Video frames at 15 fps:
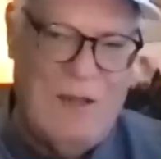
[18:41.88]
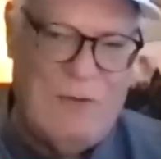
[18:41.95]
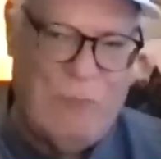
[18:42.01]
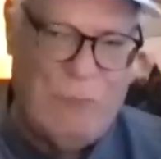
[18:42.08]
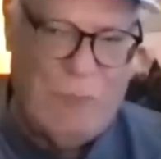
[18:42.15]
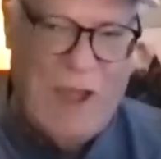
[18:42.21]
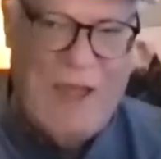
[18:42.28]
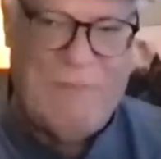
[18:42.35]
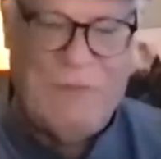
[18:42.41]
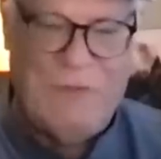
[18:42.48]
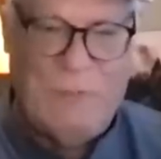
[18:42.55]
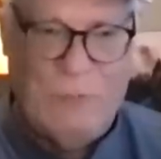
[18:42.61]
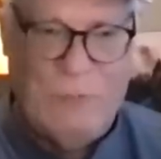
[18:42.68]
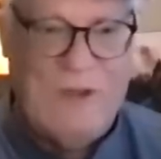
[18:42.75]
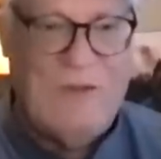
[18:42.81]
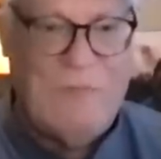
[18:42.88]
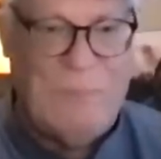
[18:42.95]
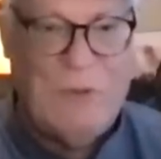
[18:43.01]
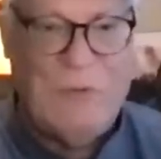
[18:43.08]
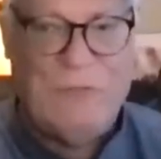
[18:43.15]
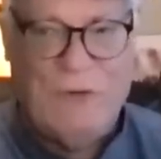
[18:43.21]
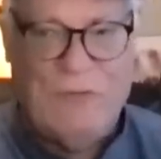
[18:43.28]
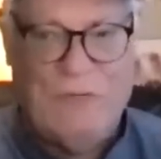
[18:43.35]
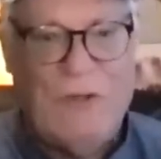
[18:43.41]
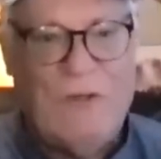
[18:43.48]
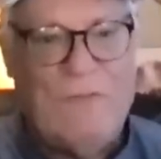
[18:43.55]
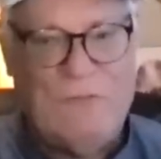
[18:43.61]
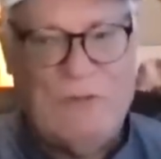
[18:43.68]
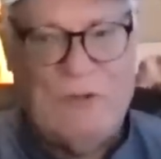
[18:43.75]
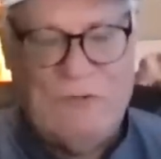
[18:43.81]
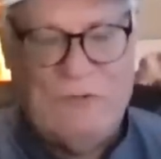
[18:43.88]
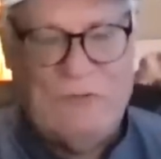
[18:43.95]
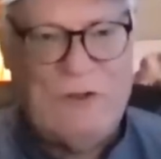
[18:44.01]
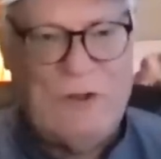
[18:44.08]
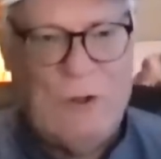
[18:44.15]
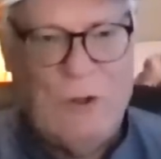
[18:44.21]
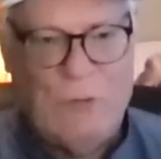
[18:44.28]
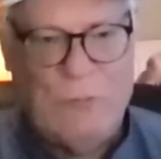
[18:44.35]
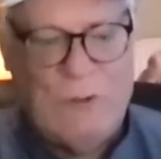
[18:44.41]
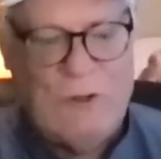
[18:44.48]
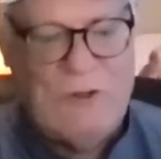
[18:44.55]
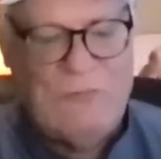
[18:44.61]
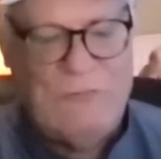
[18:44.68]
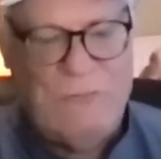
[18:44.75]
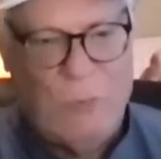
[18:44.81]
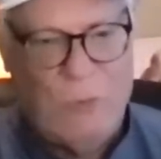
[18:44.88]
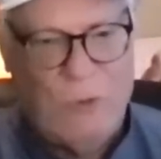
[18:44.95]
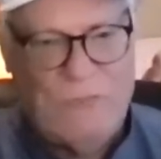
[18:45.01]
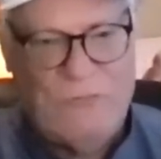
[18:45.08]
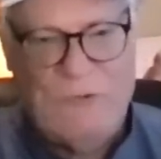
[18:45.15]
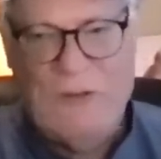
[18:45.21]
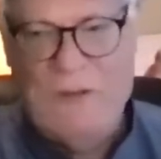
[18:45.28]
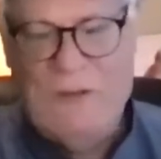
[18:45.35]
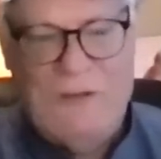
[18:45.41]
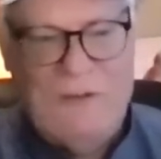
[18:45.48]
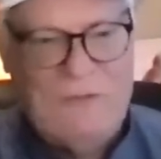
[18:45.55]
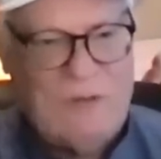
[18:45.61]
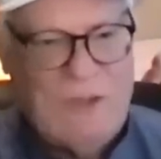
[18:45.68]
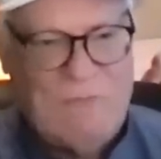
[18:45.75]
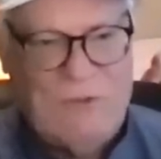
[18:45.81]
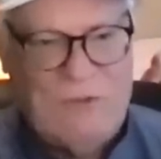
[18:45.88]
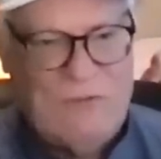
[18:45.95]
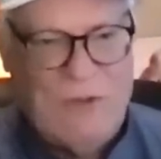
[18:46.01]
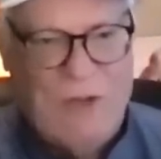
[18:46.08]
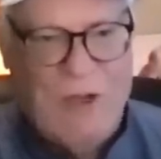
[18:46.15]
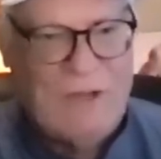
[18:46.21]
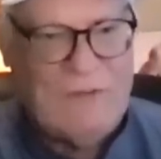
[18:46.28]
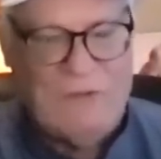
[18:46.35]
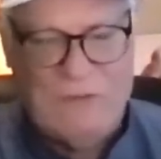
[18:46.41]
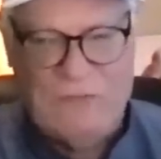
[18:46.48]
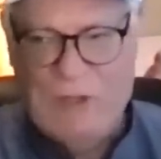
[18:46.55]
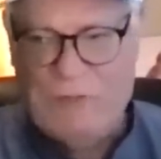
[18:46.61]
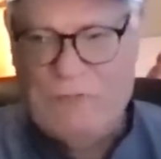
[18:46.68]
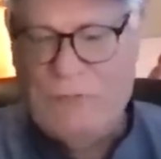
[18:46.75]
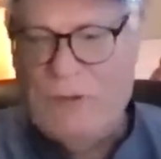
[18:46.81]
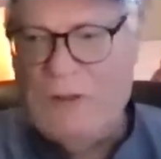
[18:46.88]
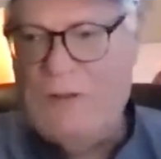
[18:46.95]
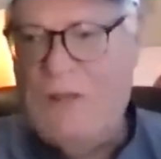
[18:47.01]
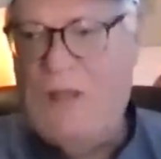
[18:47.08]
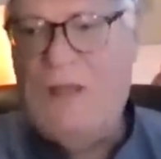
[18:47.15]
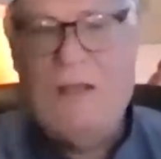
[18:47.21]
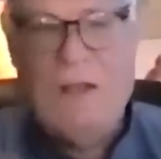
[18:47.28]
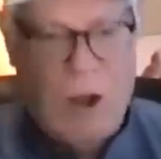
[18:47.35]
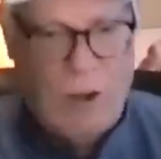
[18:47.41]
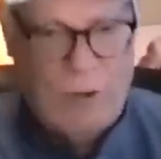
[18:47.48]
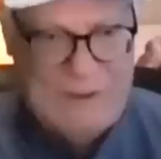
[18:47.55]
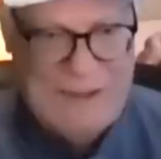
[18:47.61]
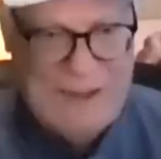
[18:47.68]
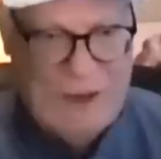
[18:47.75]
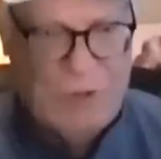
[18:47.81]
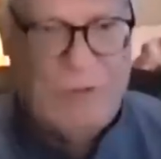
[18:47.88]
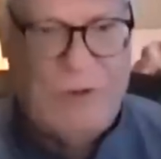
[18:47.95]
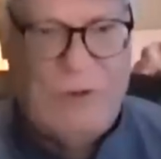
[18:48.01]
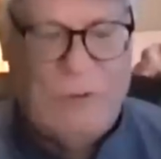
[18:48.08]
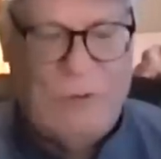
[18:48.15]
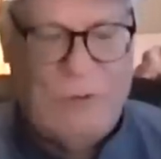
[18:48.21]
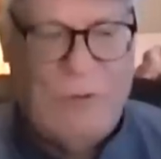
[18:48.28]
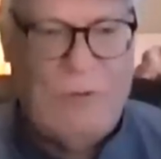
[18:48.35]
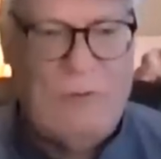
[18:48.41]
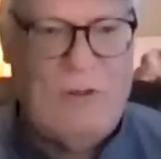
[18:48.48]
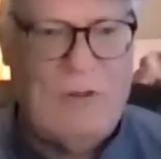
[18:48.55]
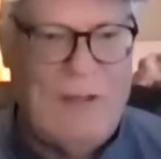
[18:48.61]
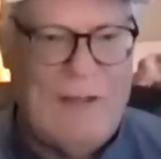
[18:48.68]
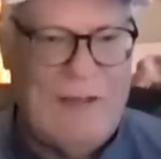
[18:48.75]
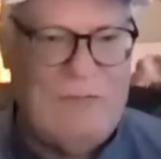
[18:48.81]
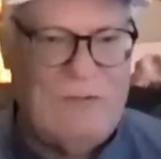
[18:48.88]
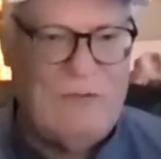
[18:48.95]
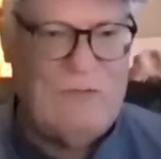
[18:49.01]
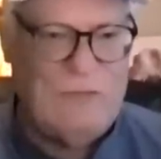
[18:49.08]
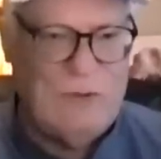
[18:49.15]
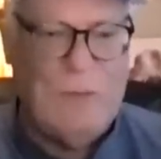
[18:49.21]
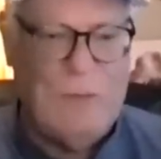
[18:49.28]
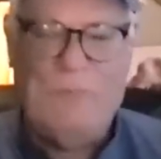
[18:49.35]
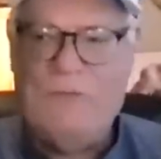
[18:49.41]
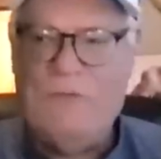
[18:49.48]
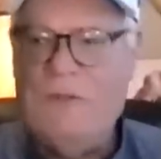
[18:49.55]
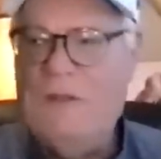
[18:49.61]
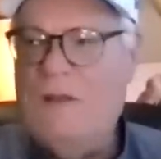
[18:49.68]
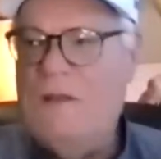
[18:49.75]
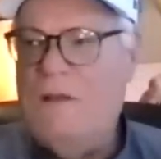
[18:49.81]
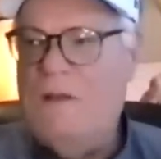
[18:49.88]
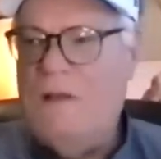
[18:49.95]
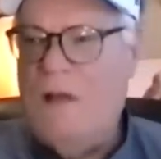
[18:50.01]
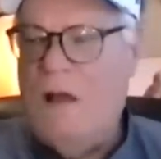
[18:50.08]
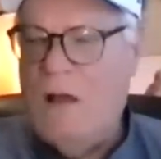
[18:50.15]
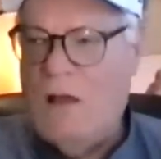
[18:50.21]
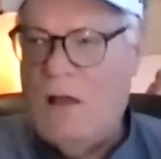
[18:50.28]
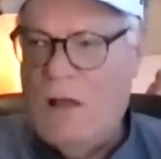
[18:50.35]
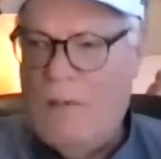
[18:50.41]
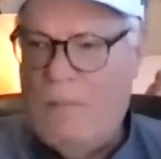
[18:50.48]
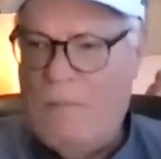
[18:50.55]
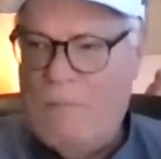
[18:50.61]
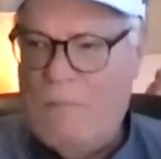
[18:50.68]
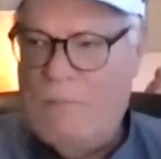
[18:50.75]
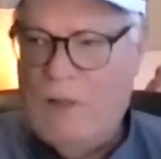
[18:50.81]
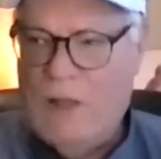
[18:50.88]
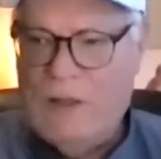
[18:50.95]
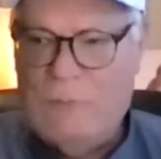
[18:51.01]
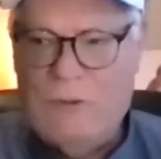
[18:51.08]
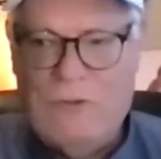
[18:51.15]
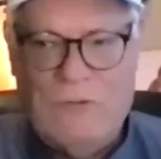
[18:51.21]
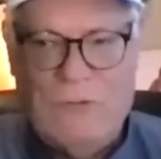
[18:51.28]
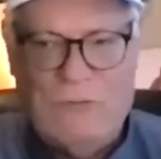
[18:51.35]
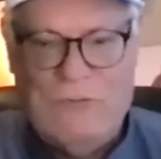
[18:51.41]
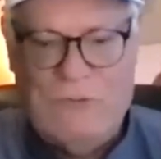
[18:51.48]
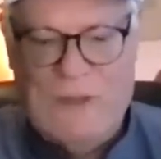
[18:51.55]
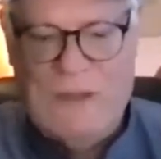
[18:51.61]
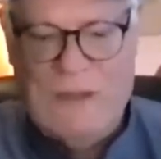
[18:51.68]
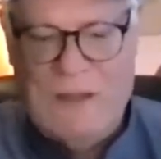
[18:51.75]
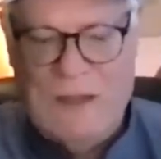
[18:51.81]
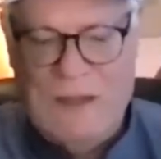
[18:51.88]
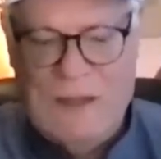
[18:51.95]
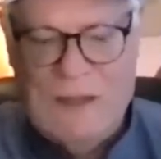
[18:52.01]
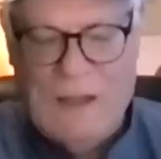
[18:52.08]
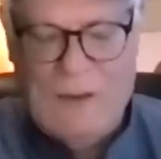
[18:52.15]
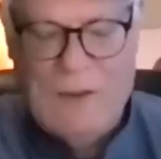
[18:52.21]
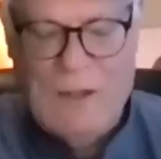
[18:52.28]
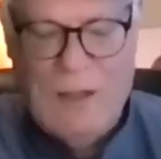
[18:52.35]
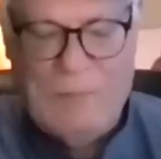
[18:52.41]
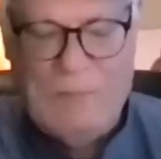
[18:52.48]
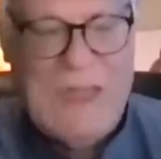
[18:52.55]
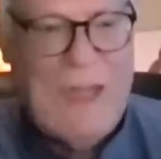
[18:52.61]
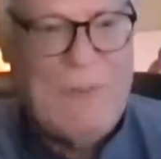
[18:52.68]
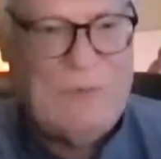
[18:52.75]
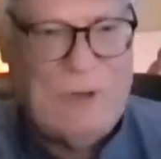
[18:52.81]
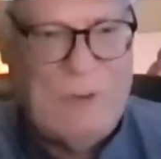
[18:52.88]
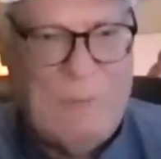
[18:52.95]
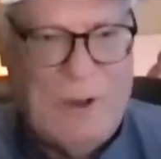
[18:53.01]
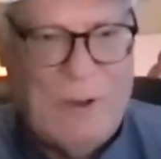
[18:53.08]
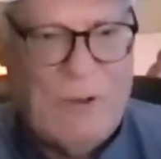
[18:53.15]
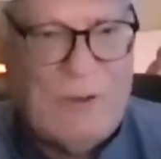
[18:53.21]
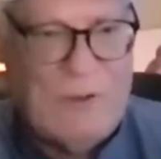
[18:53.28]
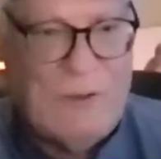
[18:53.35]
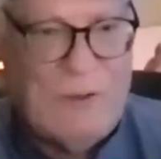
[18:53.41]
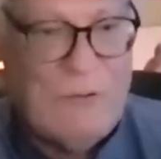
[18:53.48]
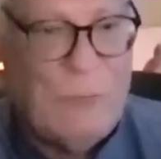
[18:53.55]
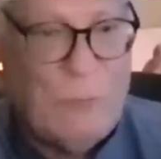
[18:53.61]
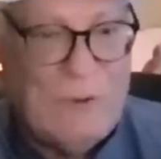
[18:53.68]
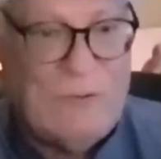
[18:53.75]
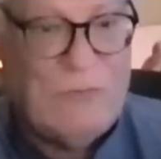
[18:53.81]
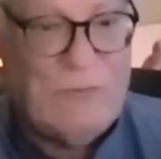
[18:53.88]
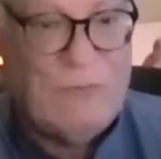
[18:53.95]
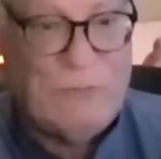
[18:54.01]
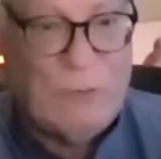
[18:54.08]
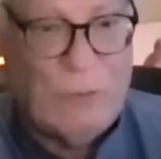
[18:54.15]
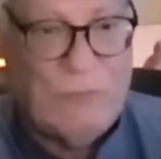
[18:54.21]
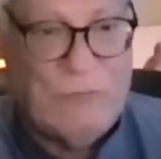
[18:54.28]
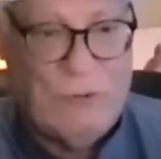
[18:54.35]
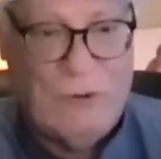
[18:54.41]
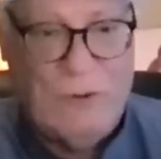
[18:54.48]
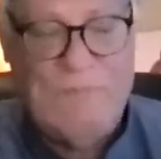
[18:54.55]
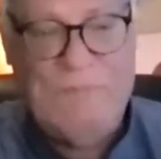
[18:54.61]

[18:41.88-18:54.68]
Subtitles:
craft that we have built ourselves, such as TR-3s, 4s, 7s, 9s, etc., our carrier class ships, like what you see in Captain America, the Winter Soldier.